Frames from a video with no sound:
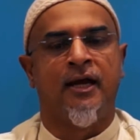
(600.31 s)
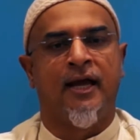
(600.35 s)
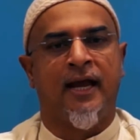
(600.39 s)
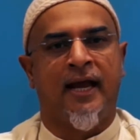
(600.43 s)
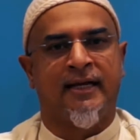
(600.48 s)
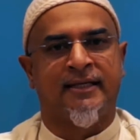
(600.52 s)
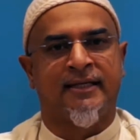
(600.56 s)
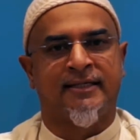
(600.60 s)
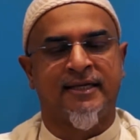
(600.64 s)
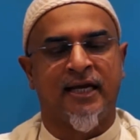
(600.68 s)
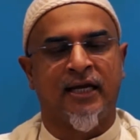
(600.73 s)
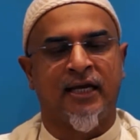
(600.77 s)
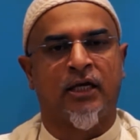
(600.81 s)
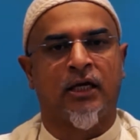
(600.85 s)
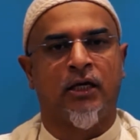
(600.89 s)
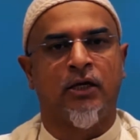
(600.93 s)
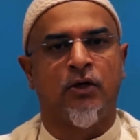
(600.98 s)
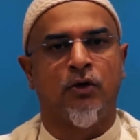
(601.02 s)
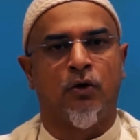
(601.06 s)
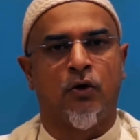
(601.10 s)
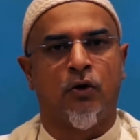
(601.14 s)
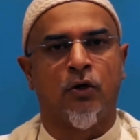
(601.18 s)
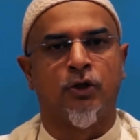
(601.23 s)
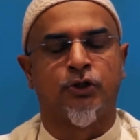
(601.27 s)
and
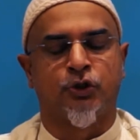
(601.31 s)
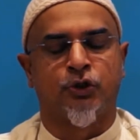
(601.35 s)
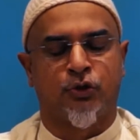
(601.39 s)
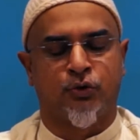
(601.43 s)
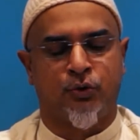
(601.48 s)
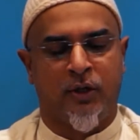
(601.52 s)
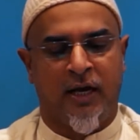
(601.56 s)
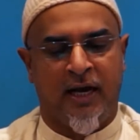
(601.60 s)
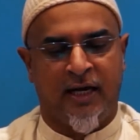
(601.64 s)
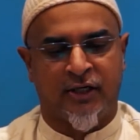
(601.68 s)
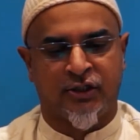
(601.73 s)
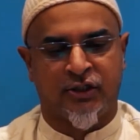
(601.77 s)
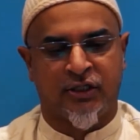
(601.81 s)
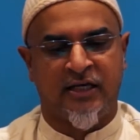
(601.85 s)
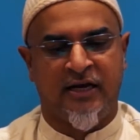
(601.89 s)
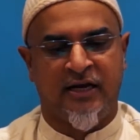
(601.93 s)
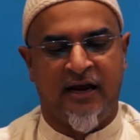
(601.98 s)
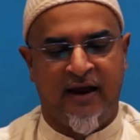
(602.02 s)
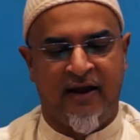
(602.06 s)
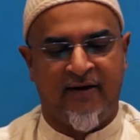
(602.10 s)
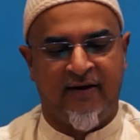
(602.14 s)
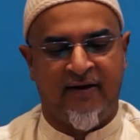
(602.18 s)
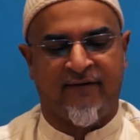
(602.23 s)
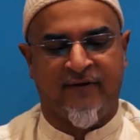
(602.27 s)
secondly also to actually
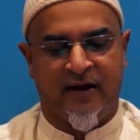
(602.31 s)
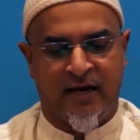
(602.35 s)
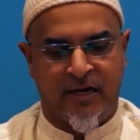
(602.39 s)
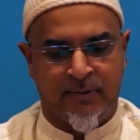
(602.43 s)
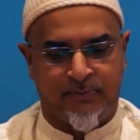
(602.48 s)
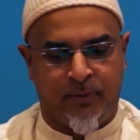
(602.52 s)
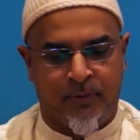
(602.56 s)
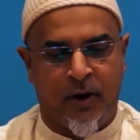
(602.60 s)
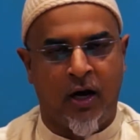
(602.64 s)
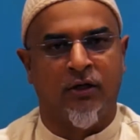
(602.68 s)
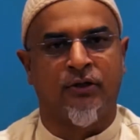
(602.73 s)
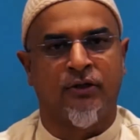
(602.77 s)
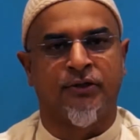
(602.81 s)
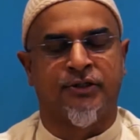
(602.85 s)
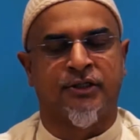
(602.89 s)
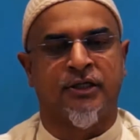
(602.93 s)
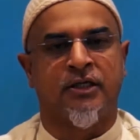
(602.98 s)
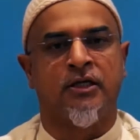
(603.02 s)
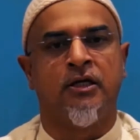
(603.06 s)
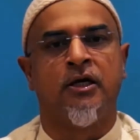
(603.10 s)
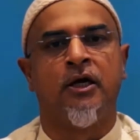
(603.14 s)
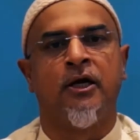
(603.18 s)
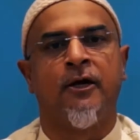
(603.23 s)
have a policy